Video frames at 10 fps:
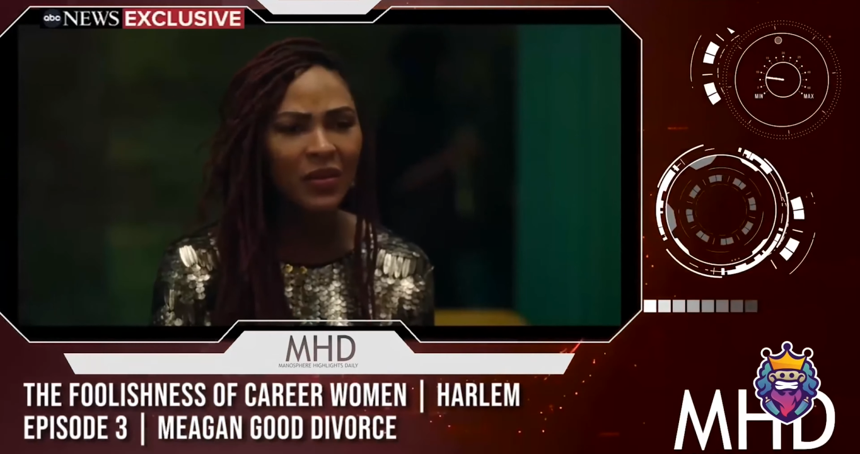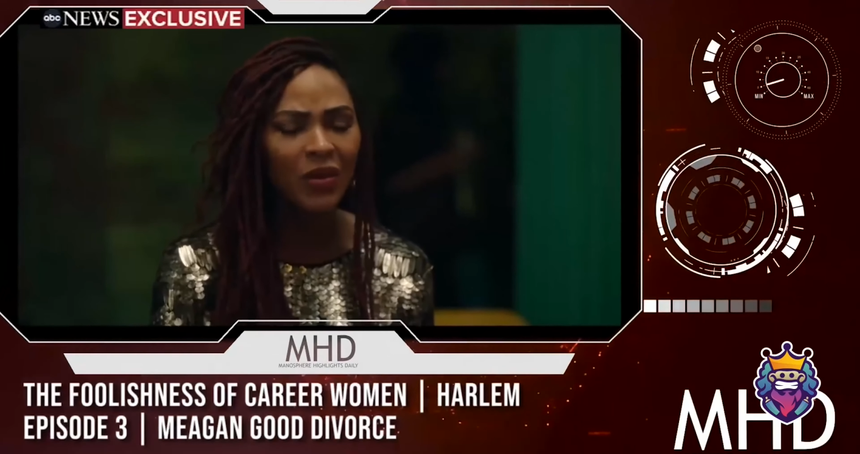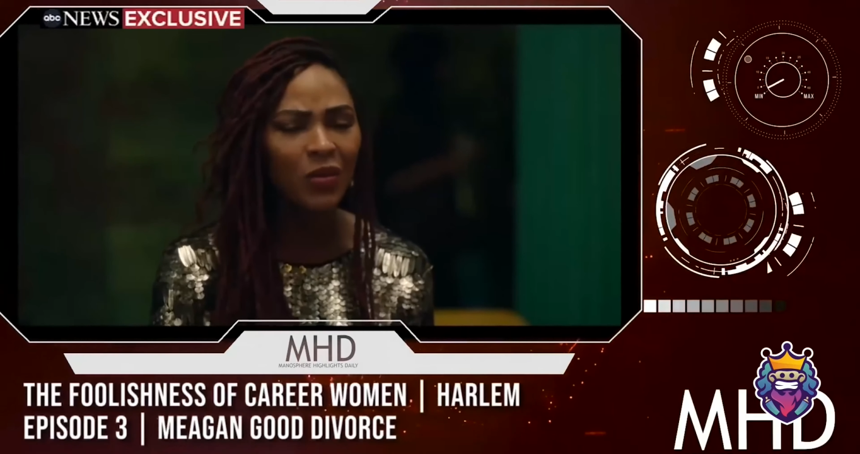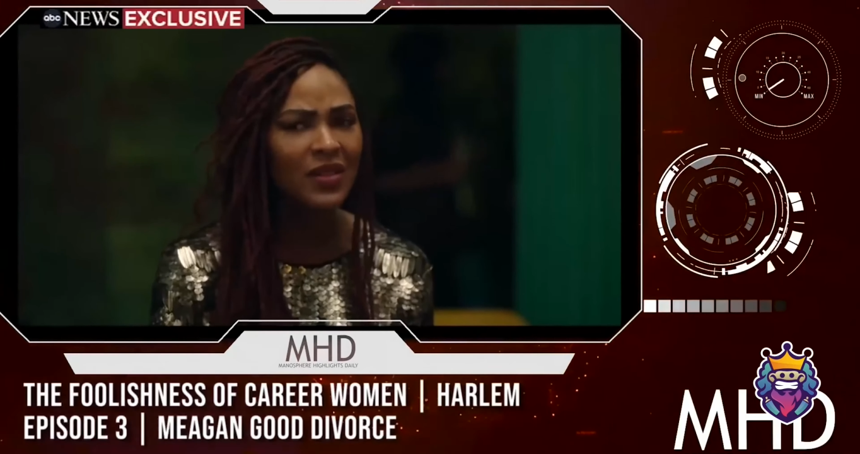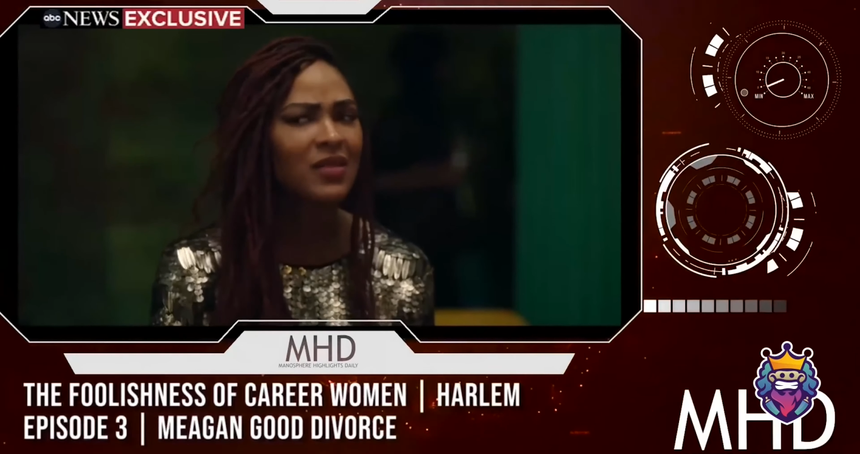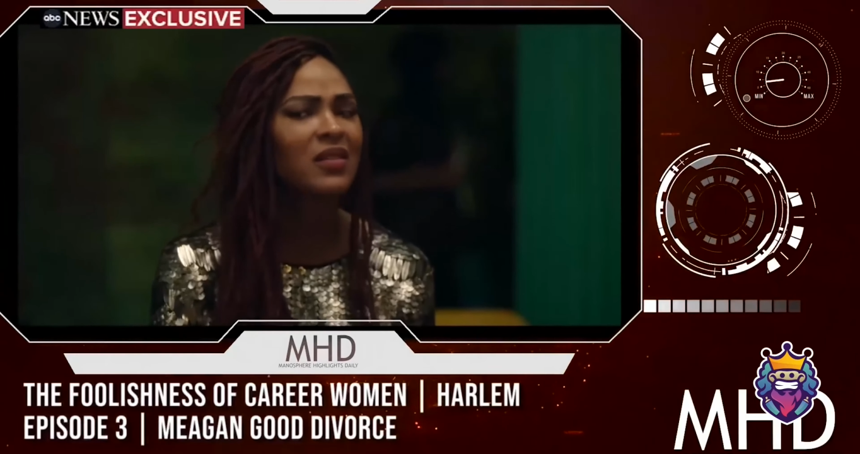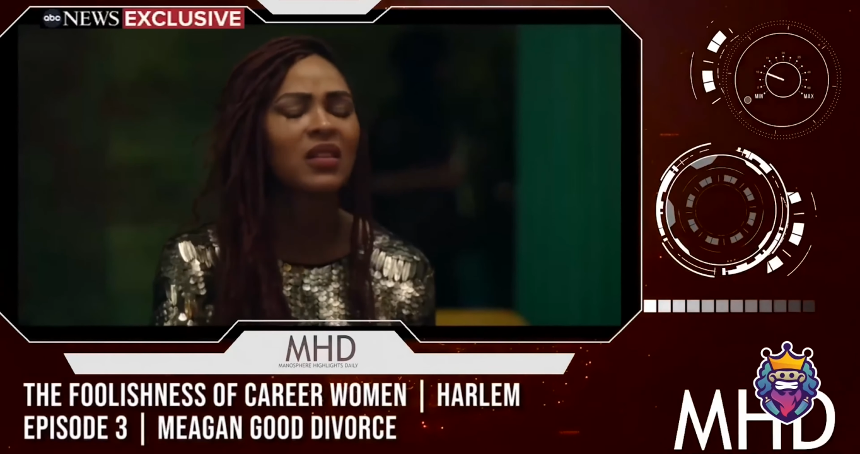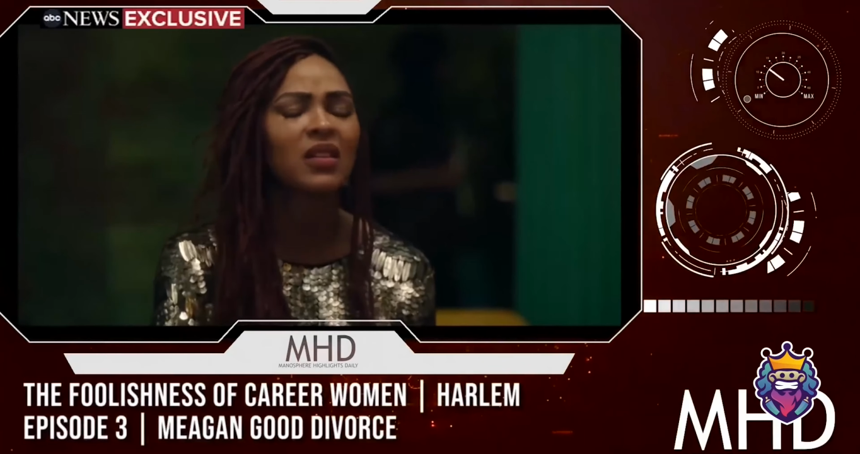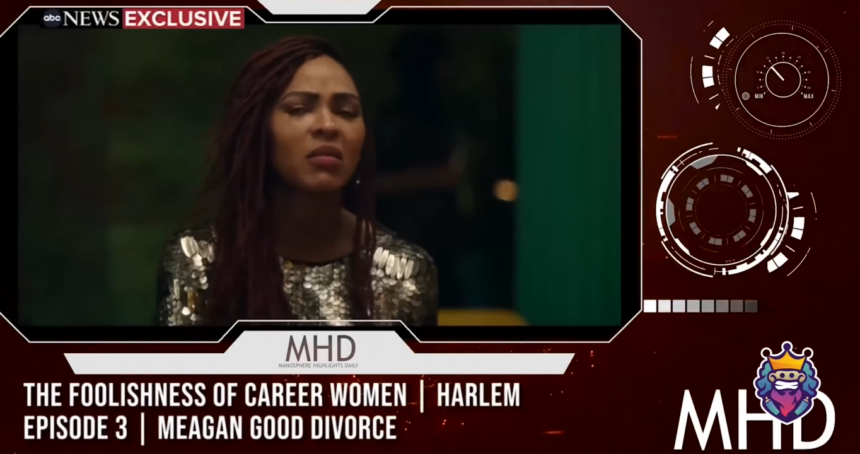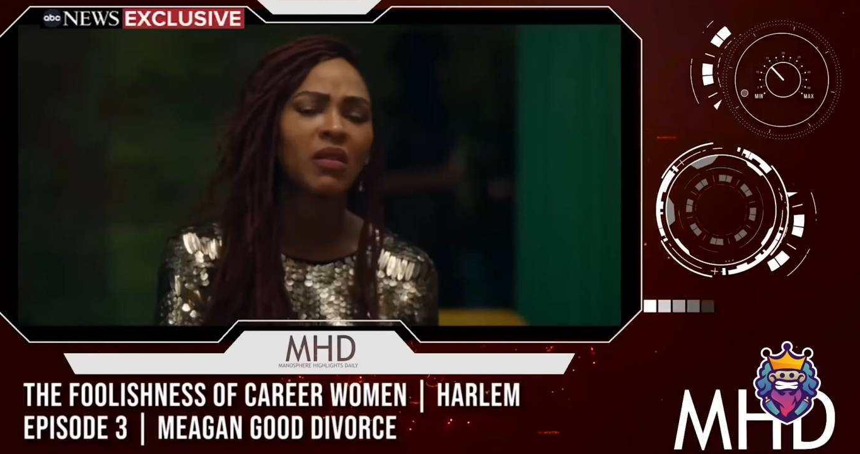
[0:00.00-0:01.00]
when I wasn't
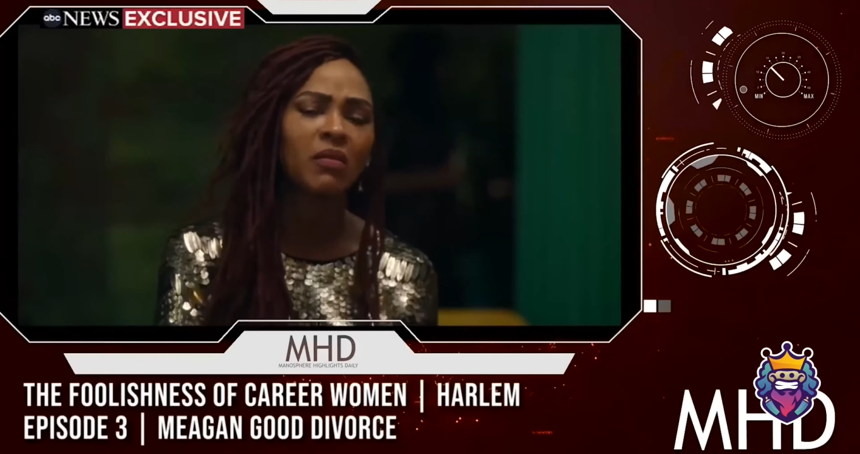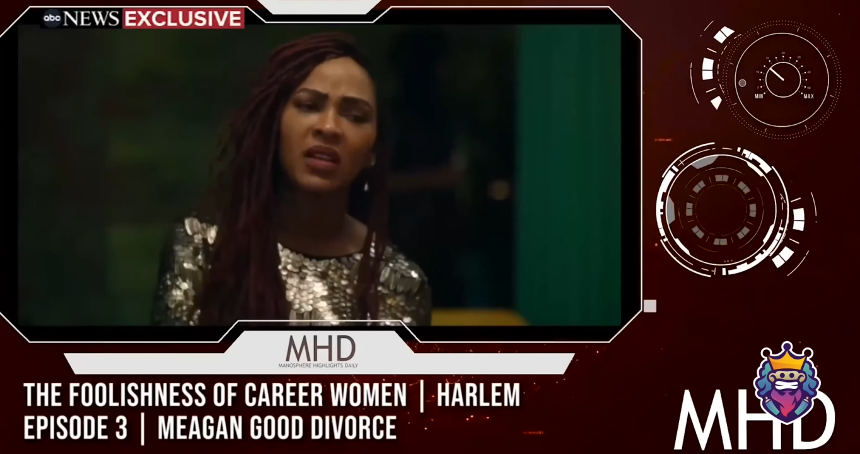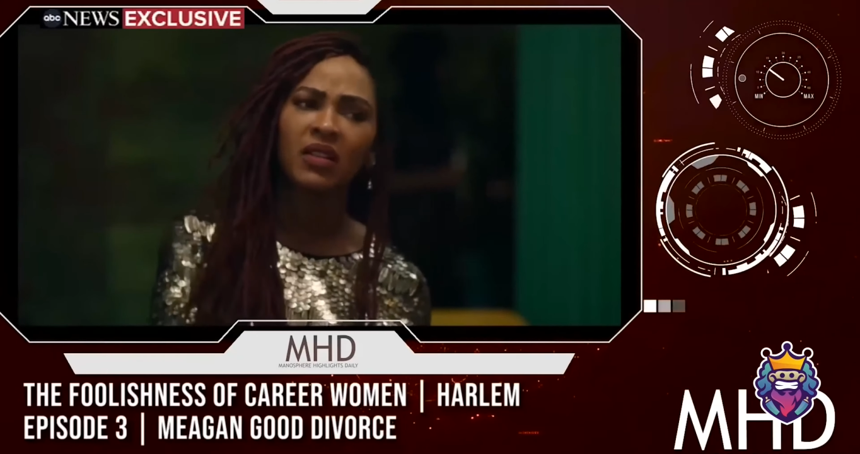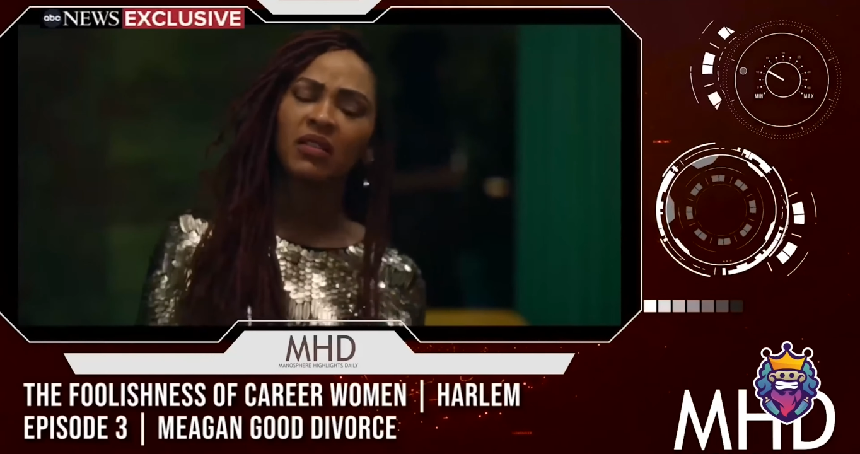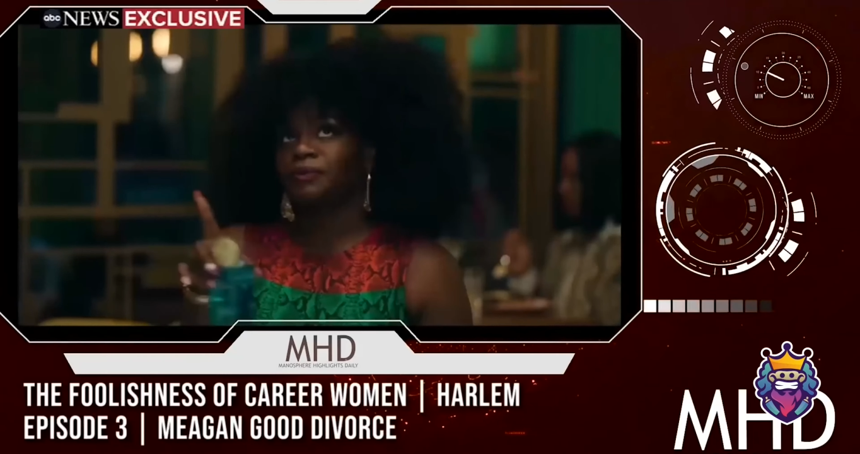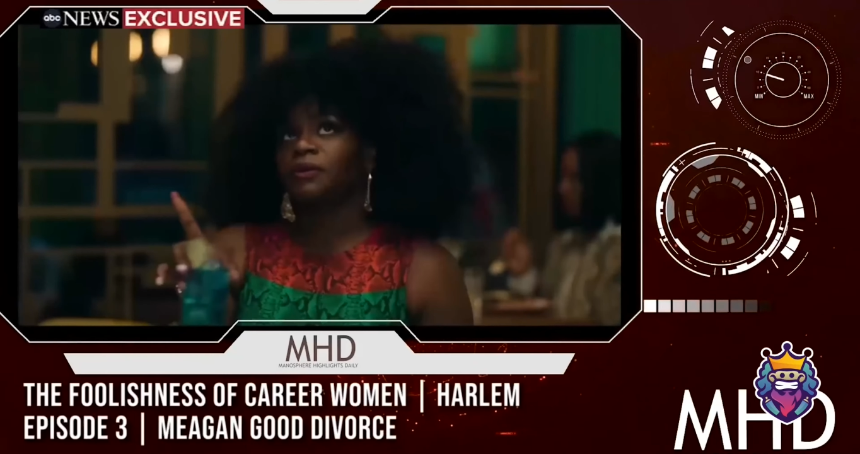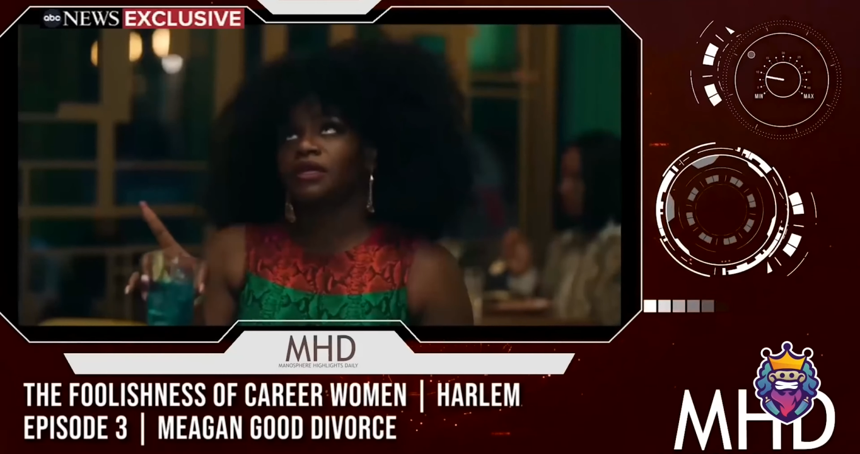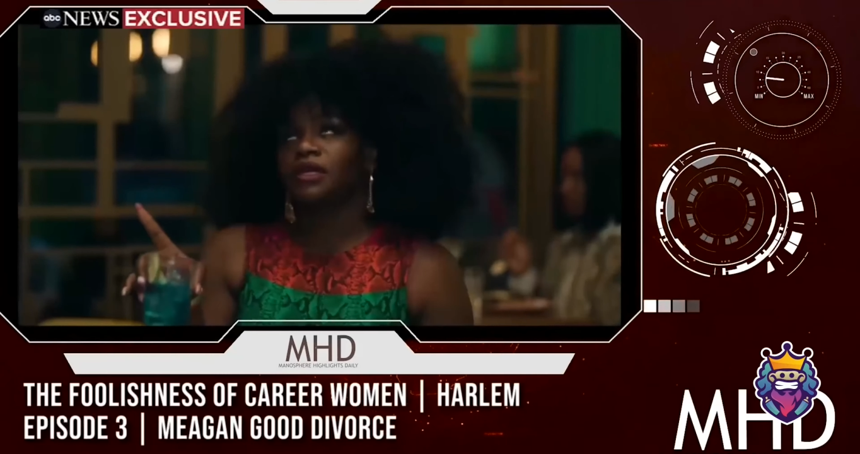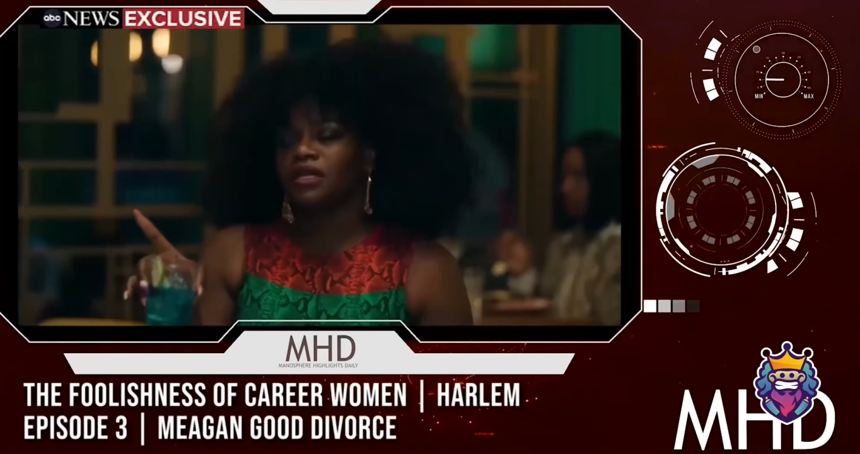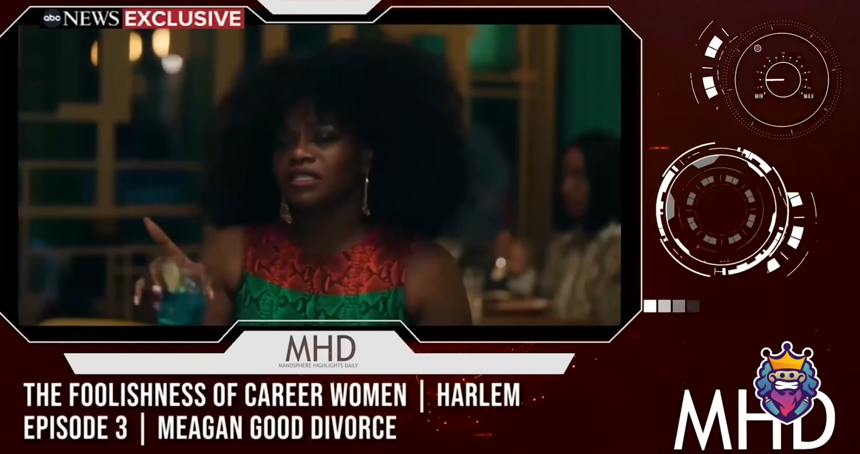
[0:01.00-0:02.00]
thinking about men.
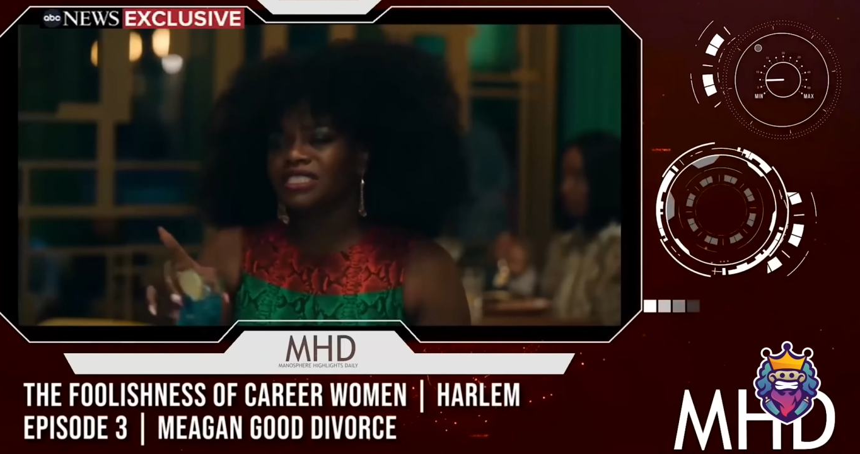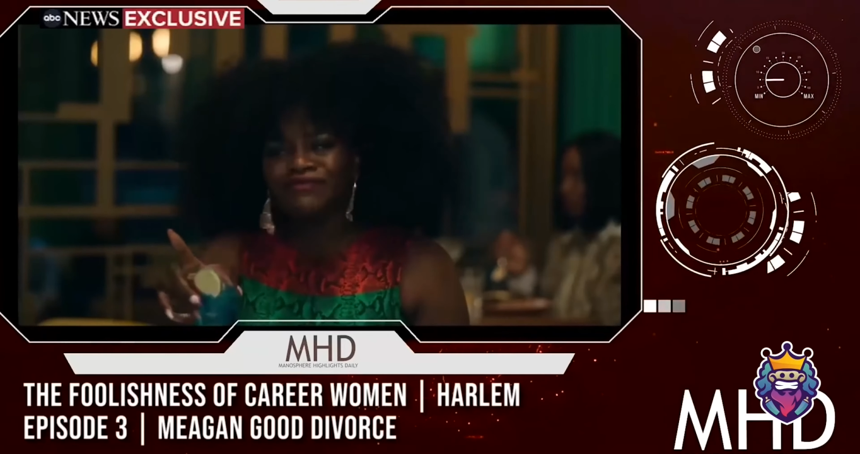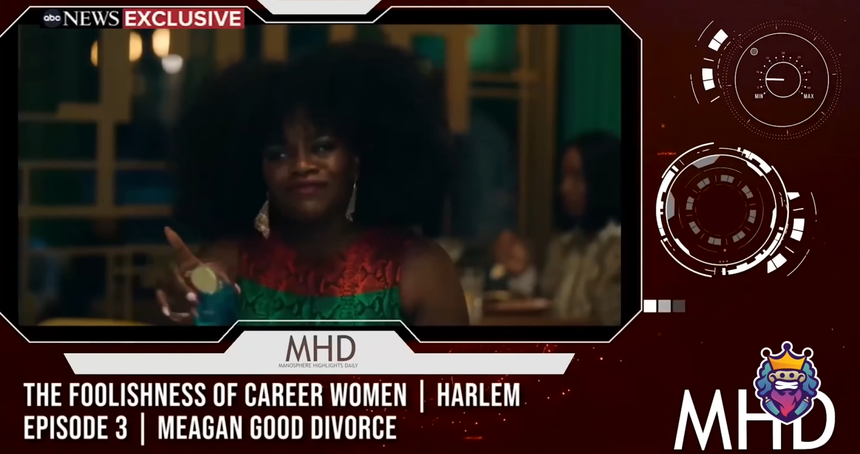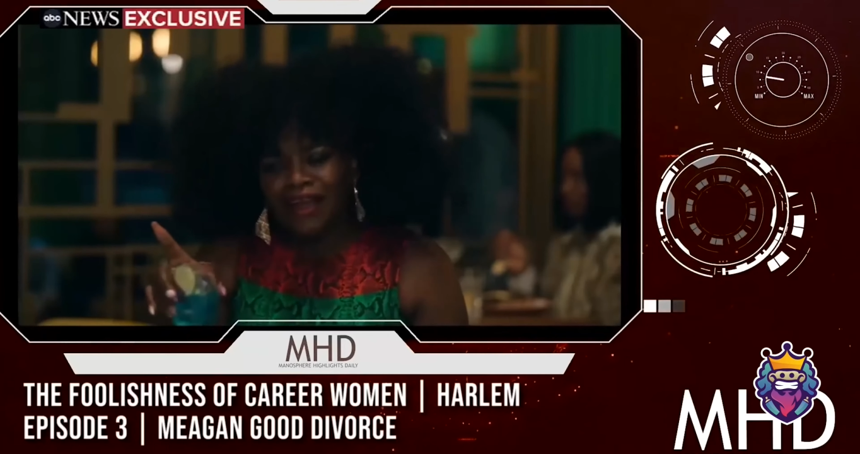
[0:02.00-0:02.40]
Preach.